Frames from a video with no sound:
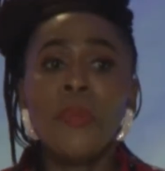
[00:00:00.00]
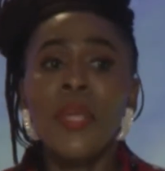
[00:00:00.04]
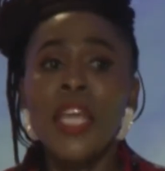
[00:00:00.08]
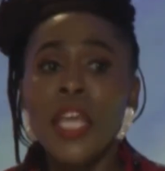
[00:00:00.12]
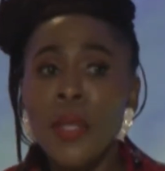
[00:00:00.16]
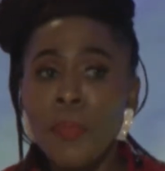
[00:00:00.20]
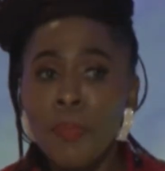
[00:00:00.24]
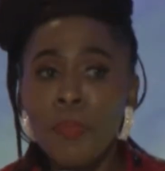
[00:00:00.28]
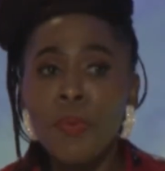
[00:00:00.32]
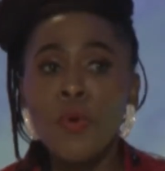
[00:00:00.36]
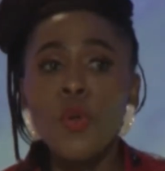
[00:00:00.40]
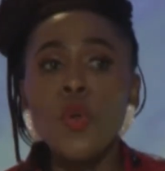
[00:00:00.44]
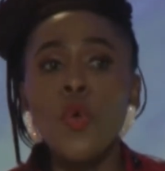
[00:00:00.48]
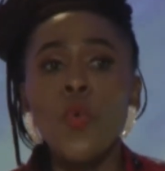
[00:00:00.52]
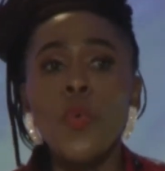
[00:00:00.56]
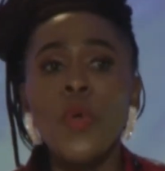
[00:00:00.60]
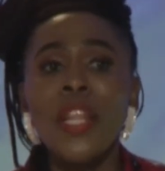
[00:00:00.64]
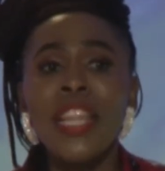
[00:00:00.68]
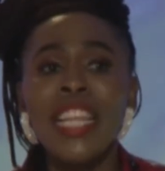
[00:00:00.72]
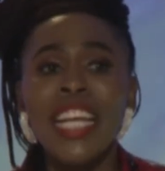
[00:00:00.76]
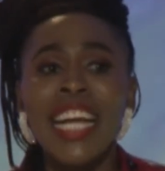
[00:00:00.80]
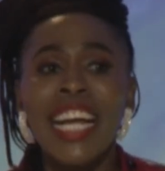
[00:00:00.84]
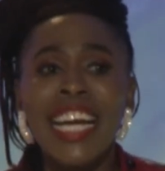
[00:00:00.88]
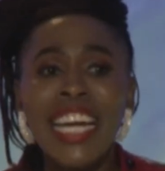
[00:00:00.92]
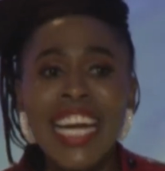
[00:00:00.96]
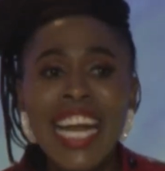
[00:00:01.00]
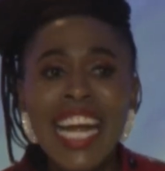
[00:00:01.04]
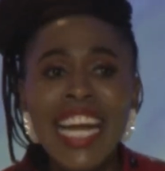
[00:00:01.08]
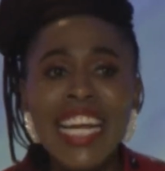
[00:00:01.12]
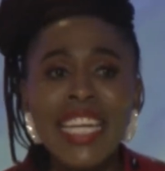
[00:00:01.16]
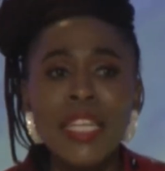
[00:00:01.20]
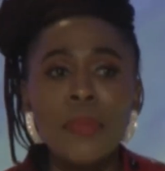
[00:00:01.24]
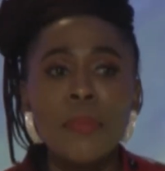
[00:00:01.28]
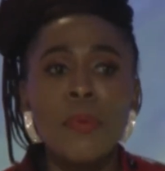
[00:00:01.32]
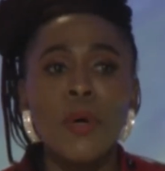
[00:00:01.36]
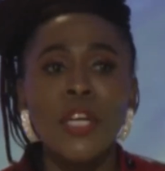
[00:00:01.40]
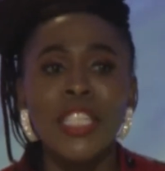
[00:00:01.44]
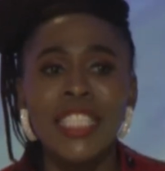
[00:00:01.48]
people with
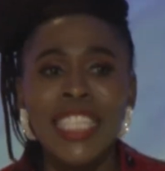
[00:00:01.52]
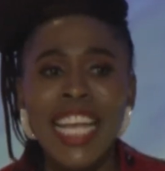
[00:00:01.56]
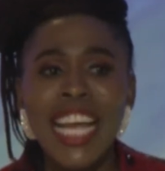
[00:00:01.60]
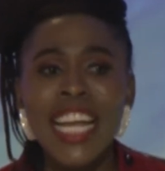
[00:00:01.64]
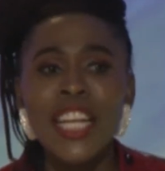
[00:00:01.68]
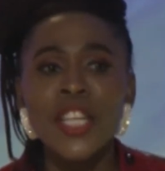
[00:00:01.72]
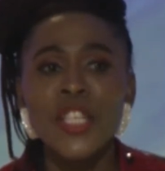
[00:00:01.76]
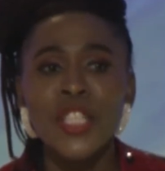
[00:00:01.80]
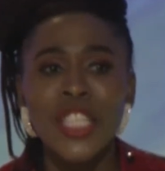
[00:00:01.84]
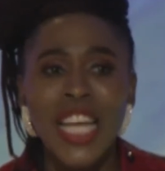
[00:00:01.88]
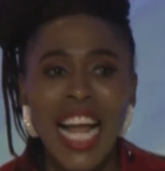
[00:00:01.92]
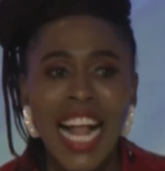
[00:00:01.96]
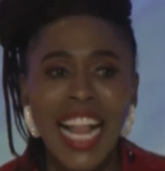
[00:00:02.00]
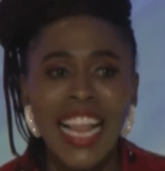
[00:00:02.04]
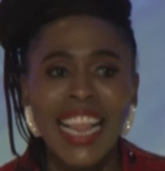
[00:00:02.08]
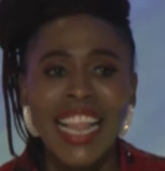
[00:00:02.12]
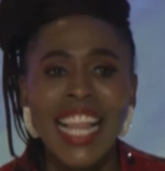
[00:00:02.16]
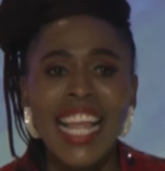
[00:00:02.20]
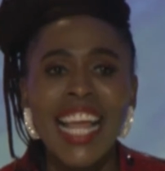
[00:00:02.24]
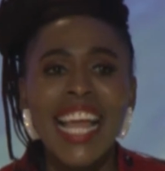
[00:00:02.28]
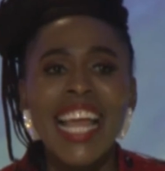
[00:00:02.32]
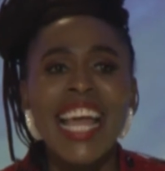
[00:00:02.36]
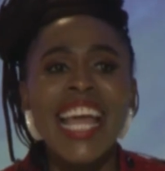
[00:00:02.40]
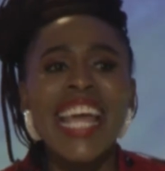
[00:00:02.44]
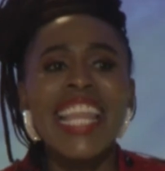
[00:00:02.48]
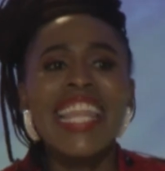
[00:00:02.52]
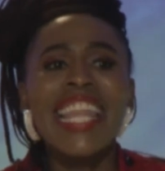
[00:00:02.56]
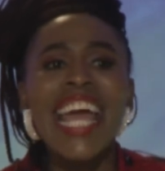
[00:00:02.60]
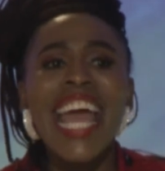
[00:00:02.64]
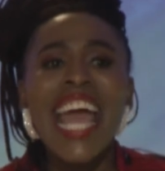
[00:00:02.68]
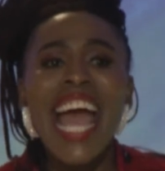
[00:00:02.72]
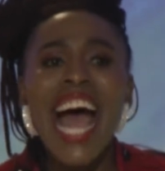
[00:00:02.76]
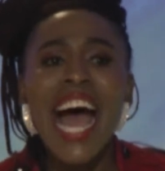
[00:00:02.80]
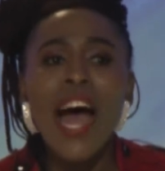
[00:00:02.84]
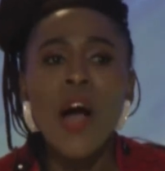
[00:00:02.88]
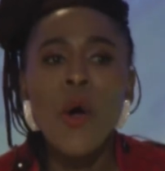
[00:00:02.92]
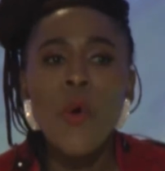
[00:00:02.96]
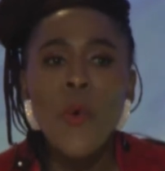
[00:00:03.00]
great potential,
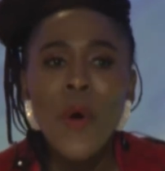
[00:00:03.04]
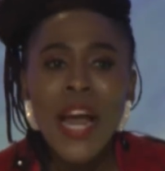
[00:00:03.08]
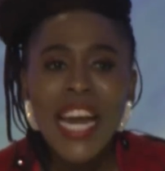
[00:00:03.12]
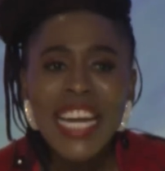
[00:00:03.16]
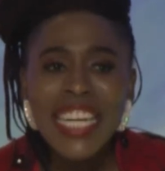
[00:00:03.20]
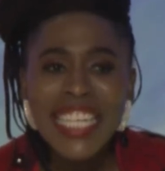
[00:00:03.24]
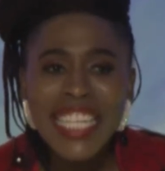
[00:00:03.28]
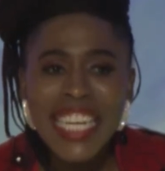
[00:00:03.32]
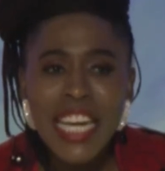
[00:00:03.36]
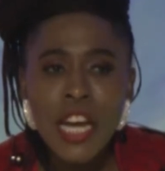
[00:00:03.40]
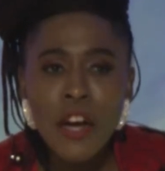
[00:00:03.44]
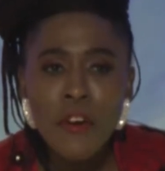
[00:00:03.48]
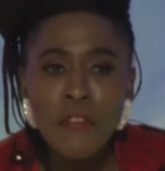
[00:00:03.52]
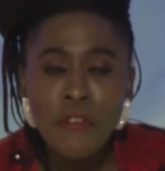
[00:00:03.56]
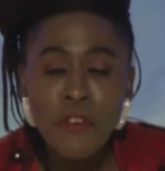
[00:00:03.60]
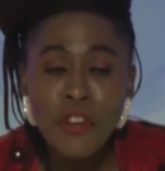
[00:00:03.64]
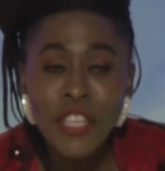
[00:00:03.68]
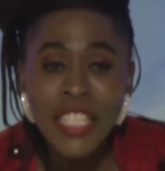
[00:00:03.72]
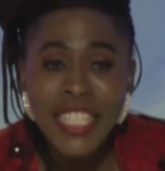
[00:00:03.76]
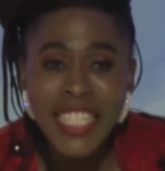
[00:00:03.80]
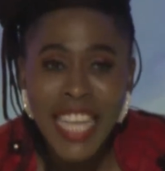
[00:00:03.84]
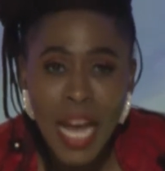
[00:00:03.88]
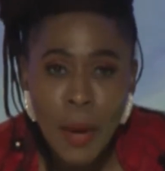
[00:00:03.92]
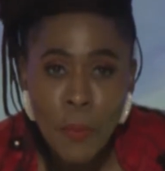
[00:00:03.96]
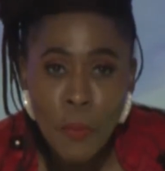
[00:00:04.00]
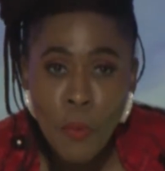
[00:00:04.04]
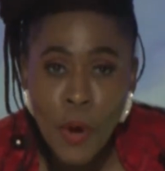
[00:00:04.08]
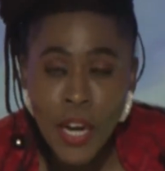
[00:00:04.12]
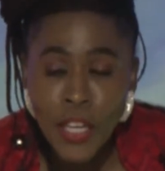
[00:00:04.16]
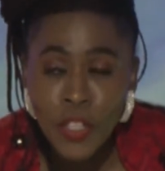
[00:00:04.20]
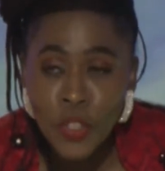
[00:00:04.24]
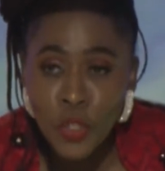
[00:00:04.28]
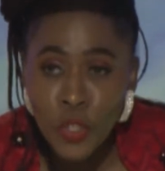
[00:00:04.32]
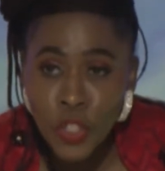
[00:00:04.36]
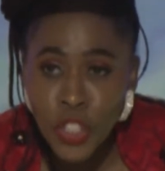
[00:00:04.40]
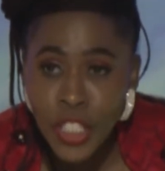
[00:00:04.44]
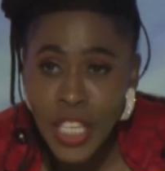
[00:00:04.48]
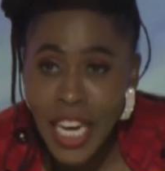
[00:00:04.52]
they are waiting for
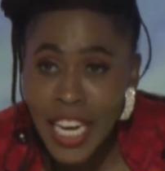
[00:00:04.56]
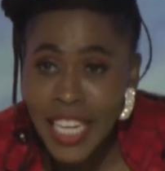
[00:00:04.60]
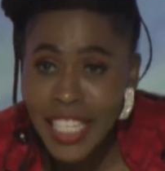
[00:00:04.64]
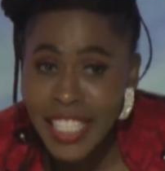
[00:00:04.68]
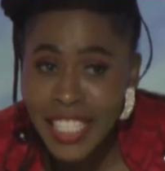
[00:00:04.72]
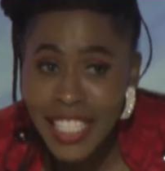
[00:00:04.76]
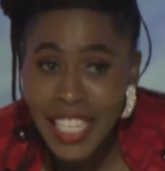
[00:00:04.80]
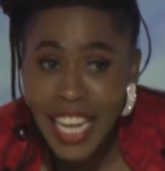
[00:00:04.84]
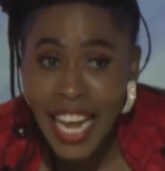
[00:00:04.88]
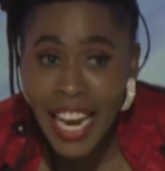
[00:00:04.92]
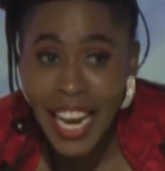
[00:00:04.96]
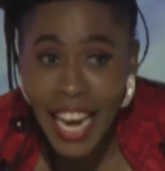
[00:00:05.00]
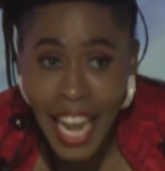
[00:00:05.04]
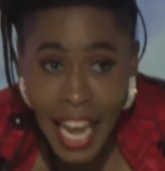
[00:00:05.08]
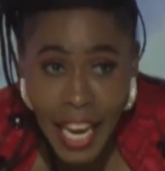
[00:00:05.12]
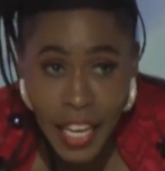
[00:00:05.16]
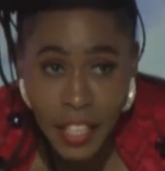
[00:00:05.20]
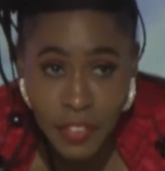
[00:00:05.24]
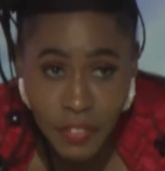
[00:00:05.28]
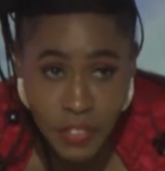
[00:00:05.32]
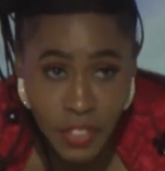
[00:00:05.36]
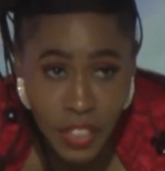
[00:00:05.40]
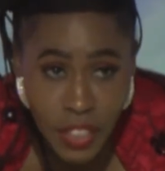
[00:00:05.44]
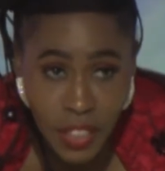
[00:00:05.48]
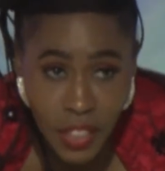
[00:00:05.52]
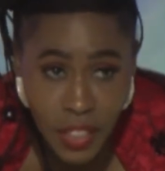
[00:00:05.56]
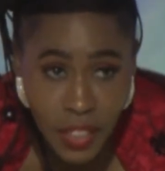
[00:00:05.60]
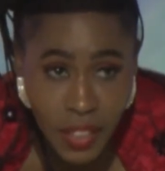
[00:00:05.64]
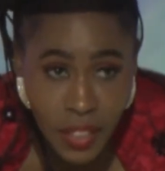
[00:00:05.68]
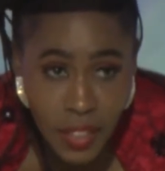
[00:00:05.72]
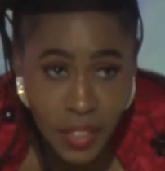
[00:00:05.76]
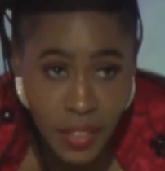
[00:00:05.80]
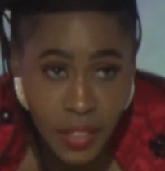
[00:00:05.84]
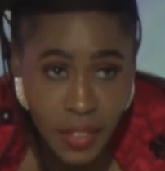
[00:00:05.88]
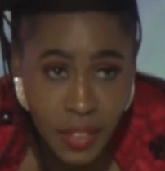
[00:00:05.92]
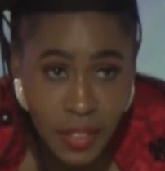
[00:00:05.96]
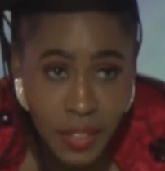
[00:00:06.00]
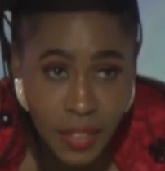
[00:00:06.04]
someone to change their
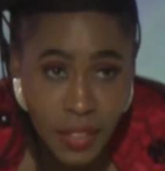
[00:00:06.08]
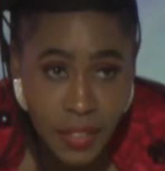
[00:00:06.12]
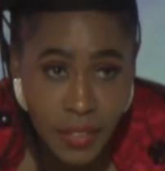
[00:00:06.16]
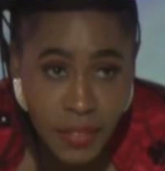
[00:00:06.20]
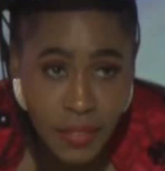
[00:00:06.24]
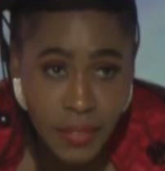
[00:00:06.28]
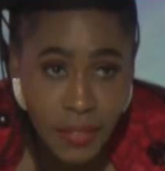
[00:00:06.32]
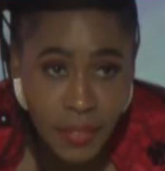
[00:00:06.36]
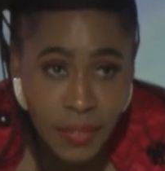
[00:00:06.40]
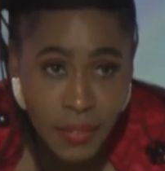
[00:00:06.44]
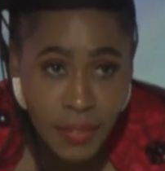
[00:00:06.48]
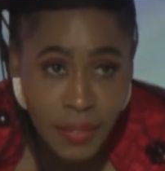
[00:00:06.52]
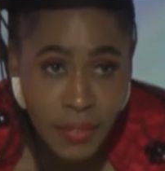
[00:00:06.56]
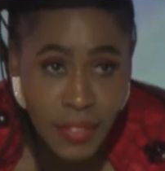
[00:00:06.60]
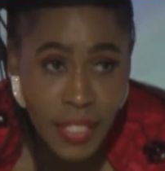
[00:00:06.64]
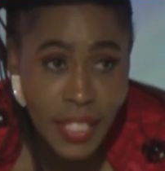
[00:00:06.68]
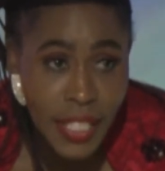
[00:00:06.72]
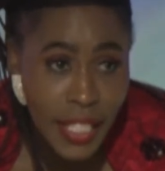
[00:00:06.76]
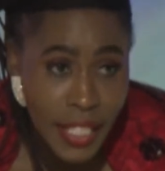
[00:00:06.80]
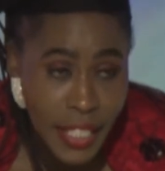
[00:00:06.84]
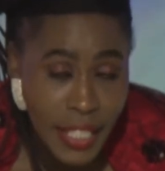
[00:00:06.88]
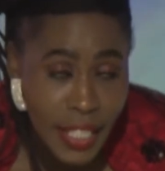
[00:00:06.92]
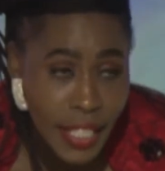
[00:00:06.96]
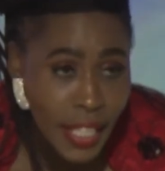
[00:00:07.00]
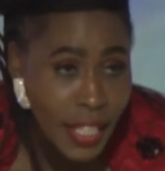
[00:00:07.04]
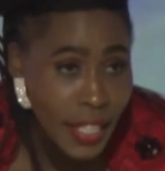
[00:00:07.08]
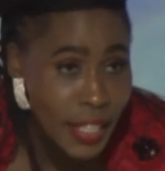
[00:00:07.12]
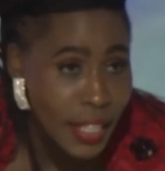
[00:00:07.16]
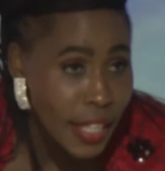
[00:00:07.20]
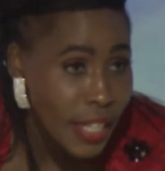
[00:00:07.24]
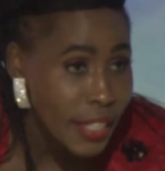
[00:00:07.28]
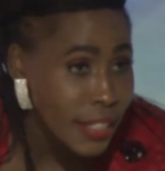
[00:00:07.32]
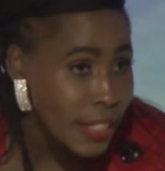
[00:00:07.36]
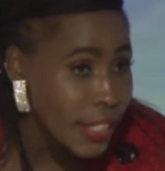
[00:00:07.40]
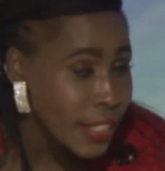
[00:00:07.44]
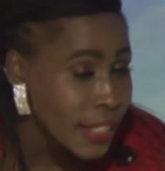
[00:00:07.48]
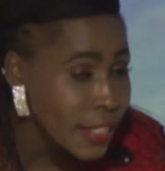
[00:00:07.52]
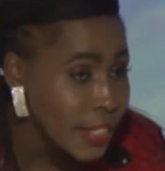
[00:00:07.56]
lives, sitting in
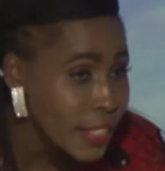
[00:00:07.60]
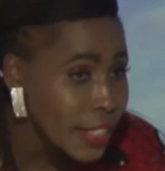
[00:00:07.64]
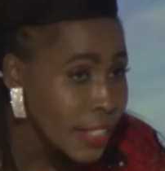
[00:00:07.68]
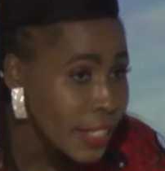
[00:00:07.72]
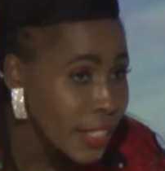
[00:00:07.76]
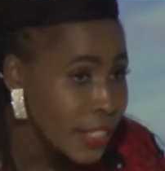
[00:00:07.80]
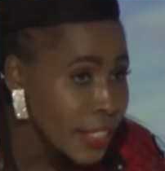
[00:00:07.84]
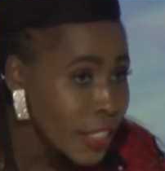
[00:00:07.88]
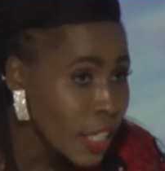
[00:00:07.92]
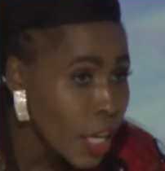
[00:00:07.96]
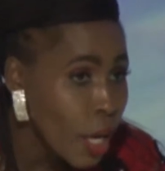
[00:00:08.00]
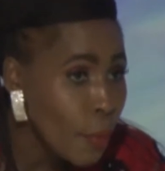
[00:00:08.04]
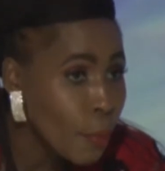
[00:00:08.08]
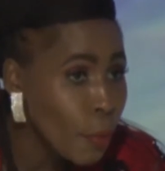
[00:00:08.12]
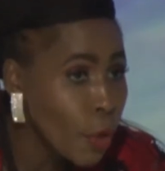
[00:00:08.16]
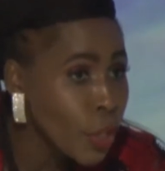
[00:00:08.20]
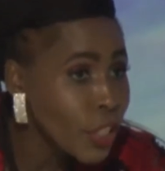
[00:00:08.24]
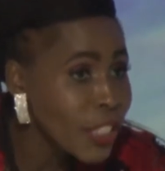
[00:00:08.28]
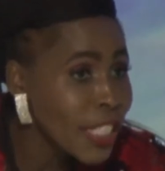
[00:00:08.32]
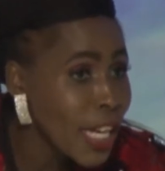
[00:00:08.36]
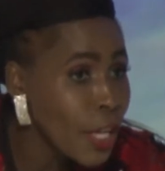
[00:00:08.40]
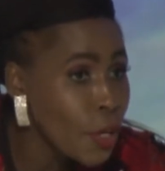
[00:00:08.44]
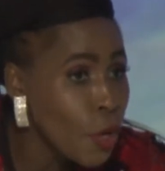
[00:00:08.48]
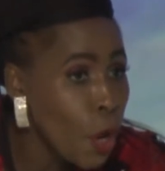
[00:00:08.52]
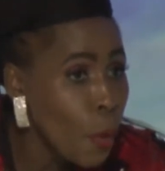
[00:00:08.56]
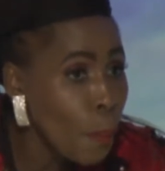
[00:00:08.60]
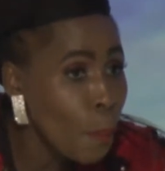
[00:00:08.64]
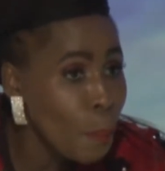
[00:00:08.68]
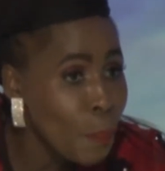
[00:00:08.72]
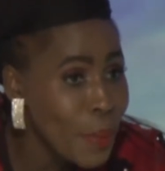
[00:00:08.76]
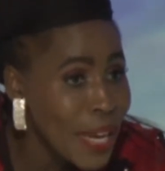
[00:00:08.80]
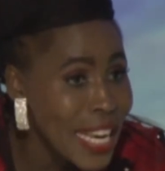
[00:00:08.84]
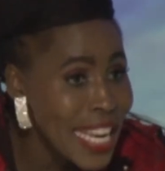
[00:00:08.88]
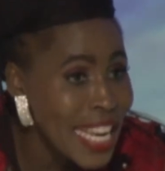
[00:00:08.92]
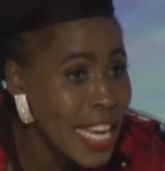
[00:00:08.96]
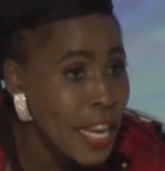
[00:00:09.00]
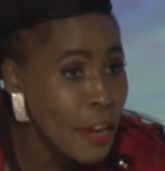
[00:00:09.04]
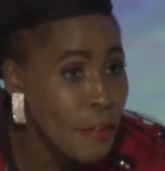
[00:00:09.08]
their destinies, because they
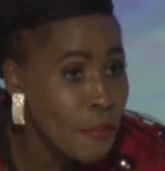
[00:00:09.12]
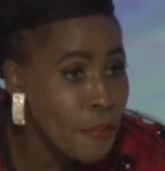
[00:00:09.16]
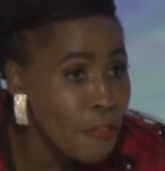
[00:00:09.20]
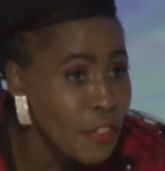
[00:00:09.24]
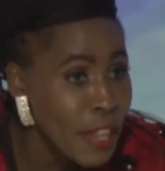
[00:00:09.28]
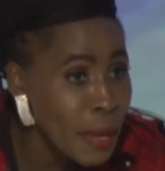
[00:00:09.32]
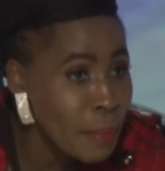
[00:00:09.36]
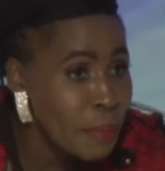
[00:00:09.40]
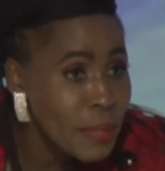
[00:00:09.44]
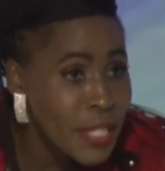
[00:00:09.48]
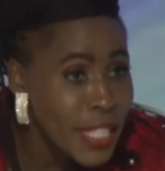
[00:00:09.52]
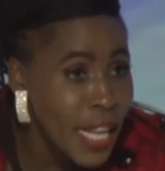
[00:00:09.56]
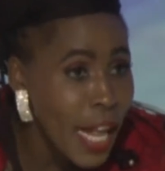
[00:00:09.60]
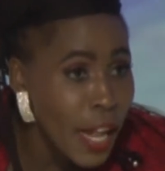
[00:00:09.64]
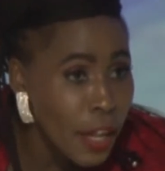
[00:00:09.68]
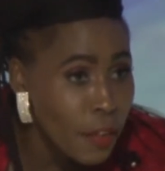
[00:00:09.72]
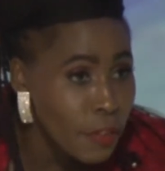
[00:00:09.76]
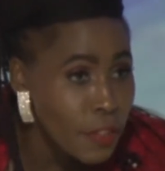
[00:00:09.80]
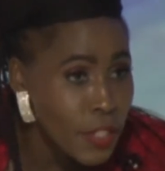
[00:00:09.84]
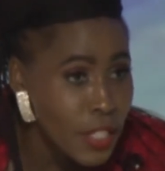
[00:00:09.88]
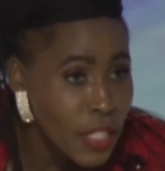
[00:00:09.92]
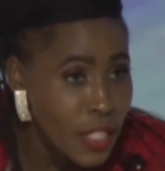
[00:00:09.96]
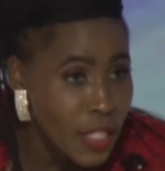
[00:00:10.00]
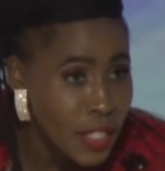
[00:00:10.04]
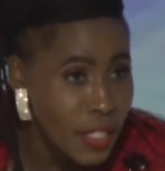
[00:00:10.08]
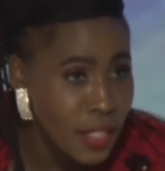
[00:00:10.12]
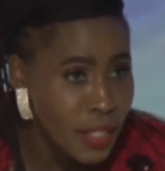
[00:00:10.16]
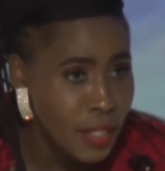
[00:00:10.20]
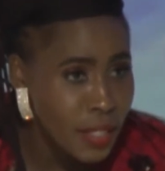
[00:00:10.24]
don't believe themselves.